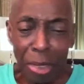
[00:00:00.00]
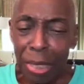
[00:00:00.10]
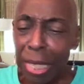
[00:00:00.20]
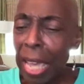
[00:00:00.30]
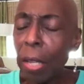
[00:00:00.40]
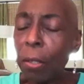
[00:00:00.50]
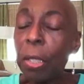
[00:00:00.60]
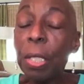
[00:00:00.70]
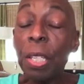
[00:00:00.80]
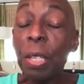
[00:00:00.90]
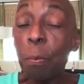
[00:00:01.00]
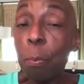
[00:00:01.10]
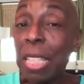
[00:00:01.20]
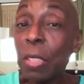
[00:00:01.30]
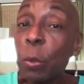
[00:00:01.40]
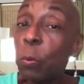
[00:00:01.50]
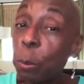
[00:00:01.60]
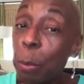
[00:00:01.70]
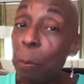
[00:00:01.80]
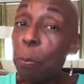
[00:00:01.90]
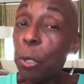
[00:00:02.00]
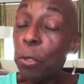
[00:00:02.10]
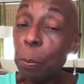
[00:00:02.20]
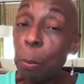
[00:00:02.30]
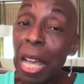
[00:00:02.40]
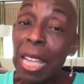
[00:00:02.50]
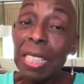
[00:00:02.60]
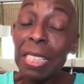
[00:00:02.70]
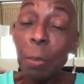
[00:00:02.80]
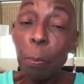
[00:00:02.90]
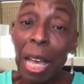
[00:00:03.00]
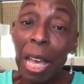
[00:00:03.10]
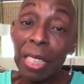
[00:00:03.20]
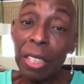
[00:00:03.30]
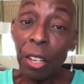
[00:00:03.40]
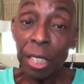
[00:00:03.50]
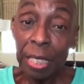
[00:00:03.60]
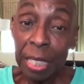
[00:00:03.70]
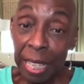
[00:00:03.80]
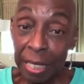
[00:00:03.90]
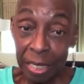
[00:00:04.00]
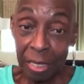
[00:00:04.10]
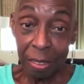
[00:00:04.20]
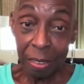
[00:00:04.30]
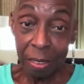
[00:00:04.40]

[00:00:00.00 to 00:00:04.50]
Now, remember, the mind and the body are connected.